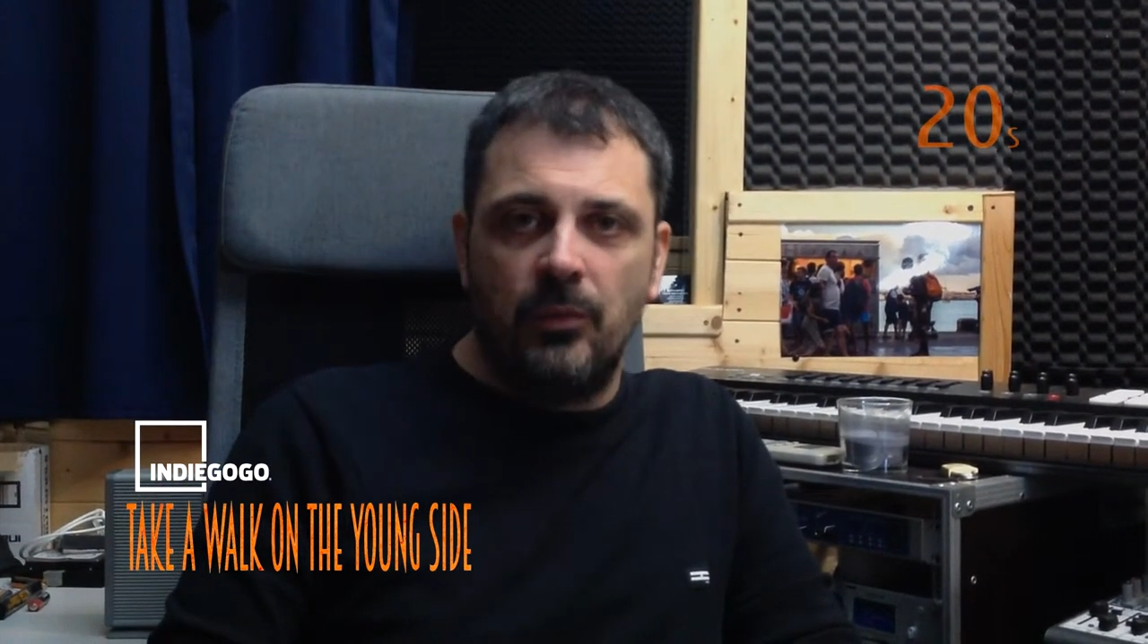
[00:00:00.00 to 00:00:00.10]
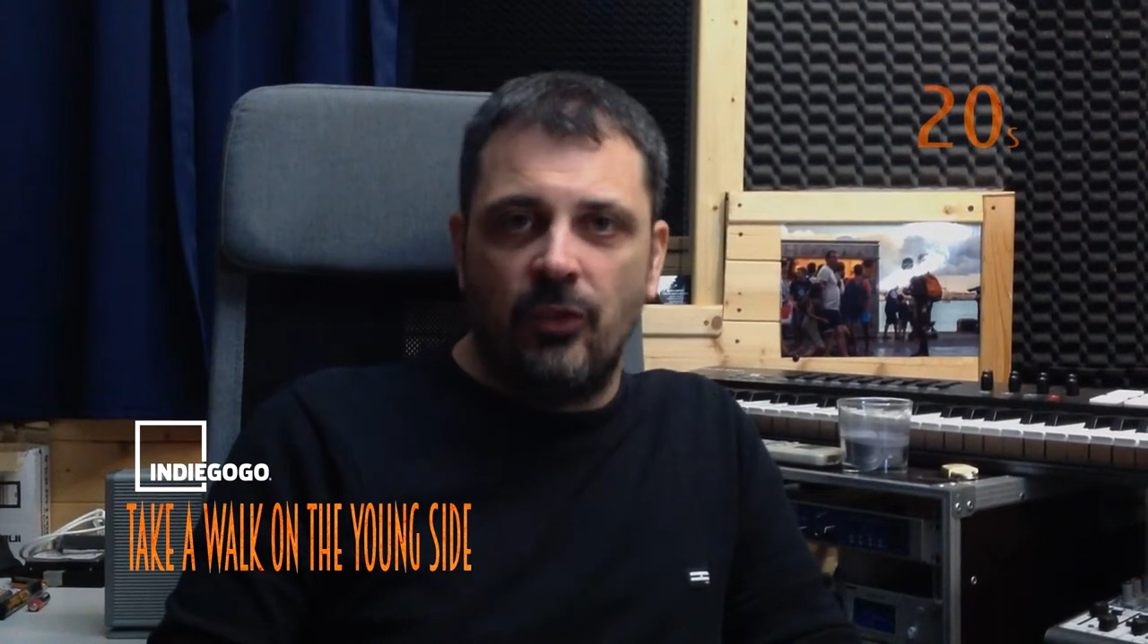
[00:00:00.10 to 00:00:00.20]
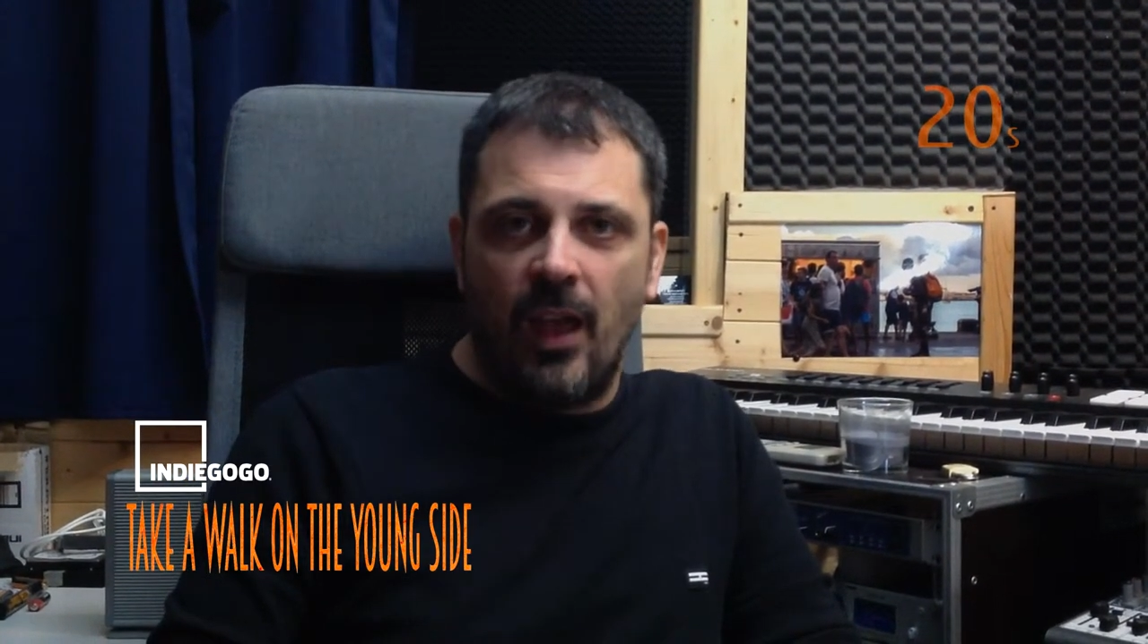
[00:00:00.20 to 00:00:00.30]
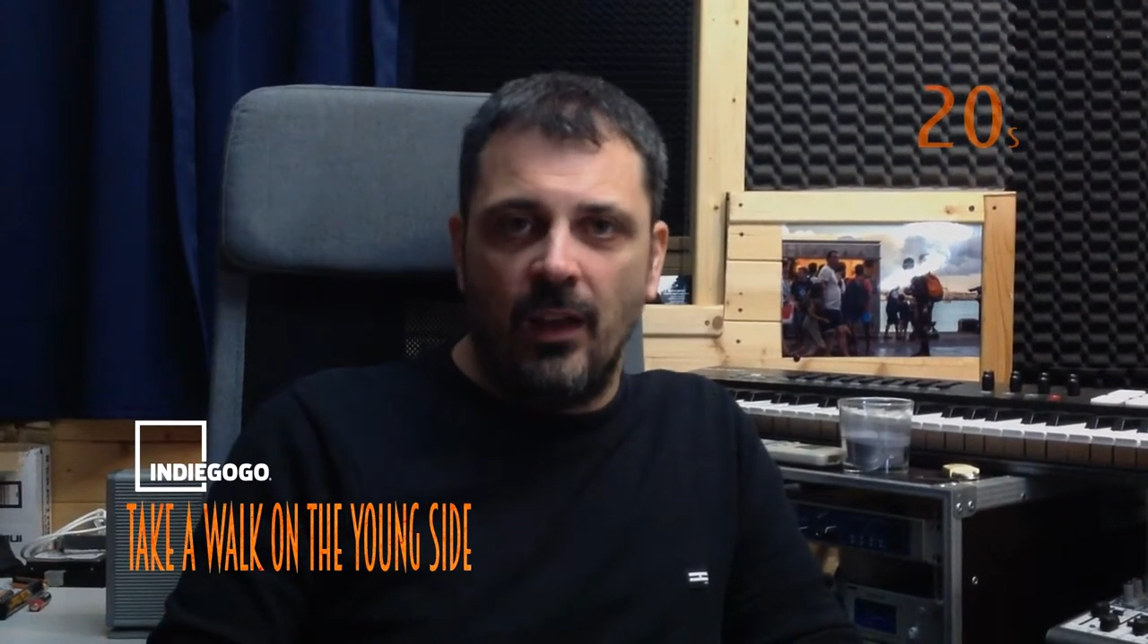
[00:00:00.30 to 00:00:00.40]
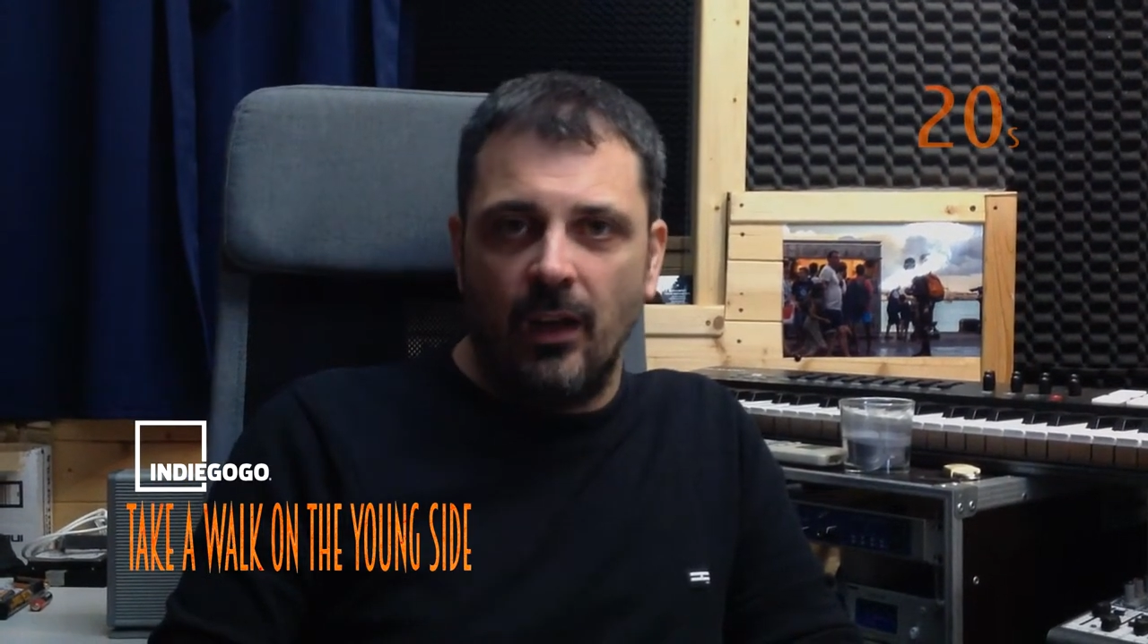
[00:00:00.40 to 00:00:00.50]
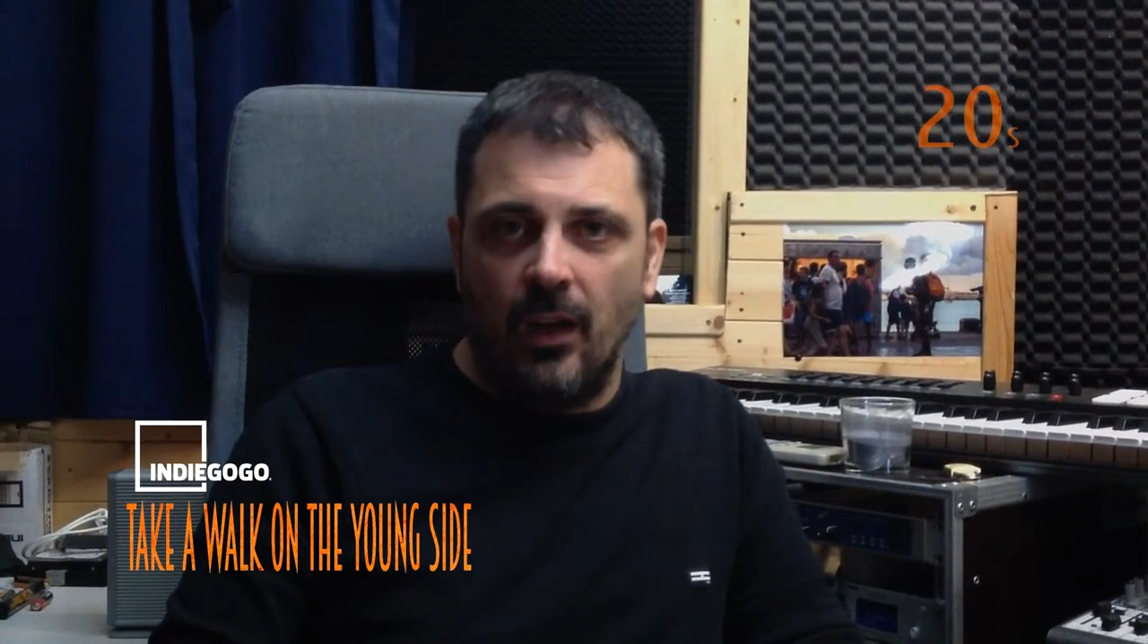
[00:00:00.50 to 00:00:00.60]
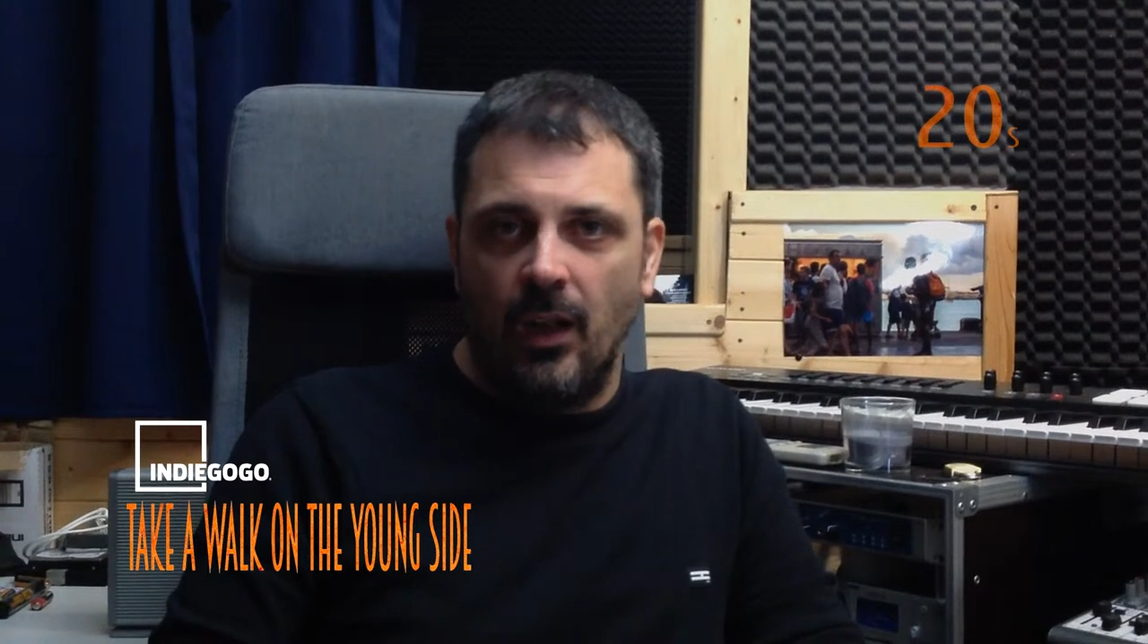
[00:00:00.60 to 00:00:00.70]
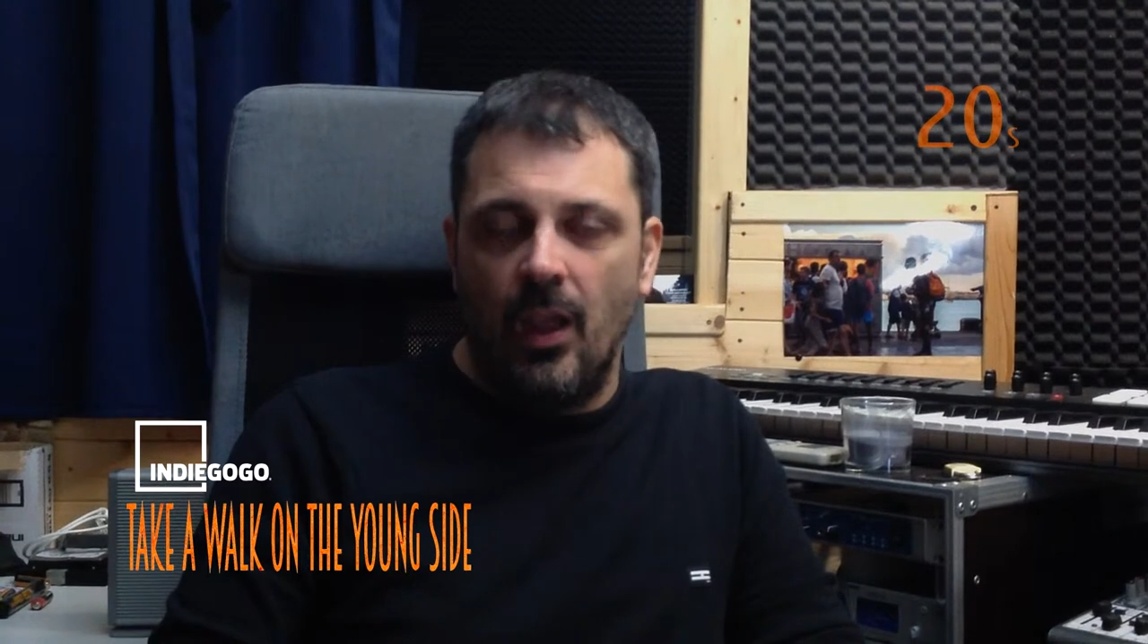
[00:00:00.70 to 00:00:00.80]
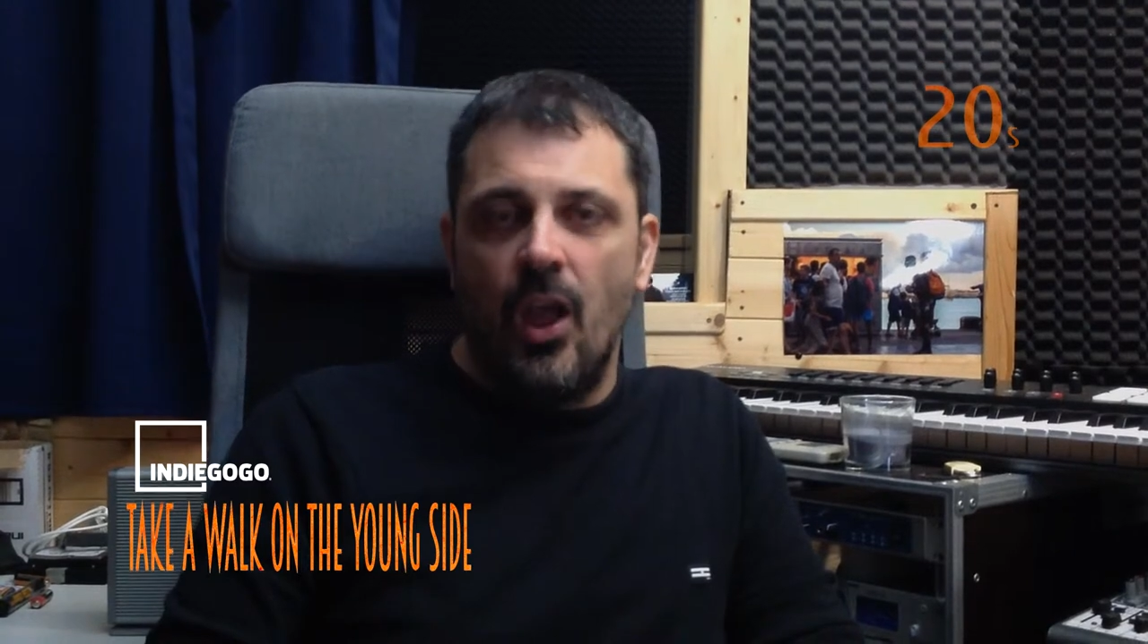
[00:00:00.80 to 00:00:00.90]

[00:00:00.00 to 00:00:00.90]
channel